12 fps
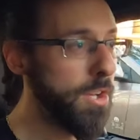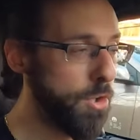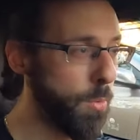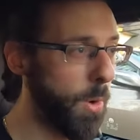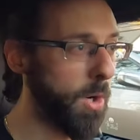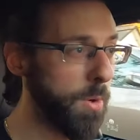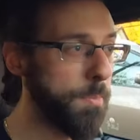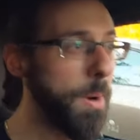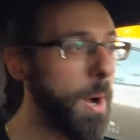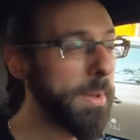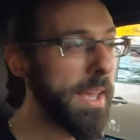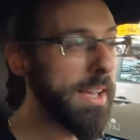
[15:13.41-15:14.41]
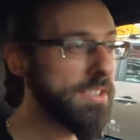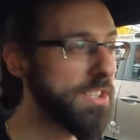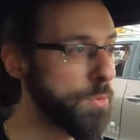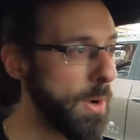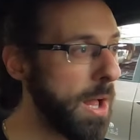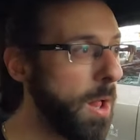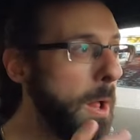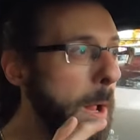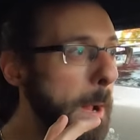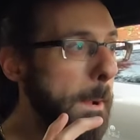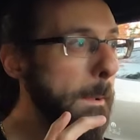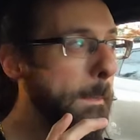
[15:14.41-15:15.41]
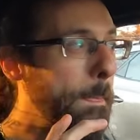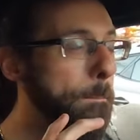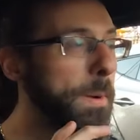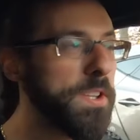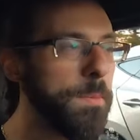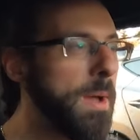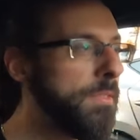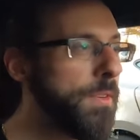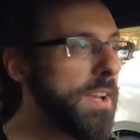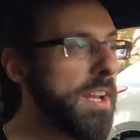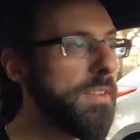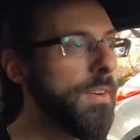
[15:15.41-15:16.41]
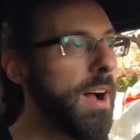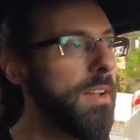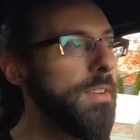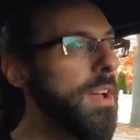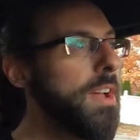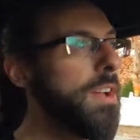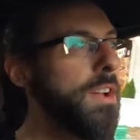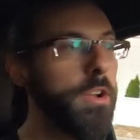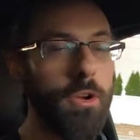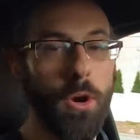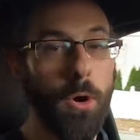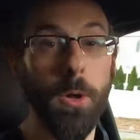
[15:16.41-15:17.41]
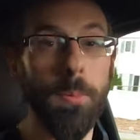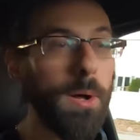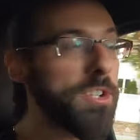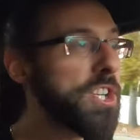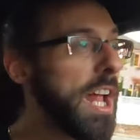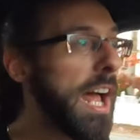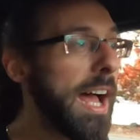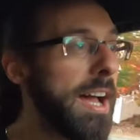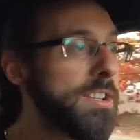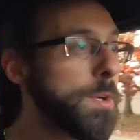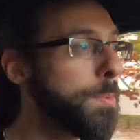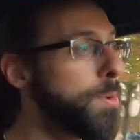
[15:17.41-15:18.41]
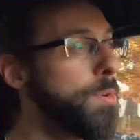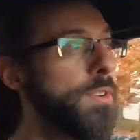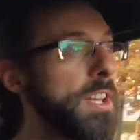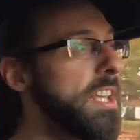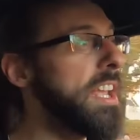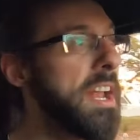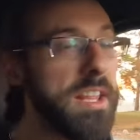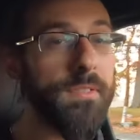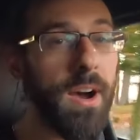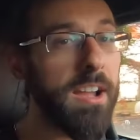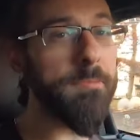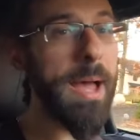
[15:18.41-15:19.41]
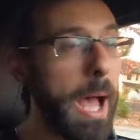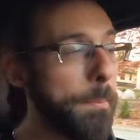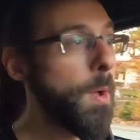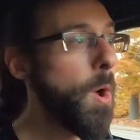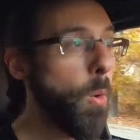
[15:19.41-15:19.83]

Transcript: to work with pump gas as well, but they're meant for E85. Euro Compulsion has a proven E85 map.